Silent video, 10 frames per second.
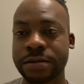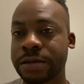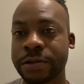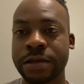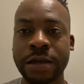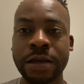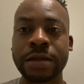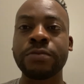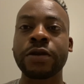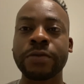i mean the
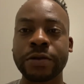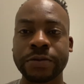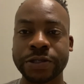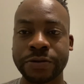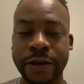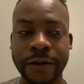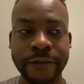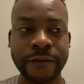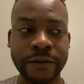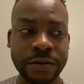more purpose you have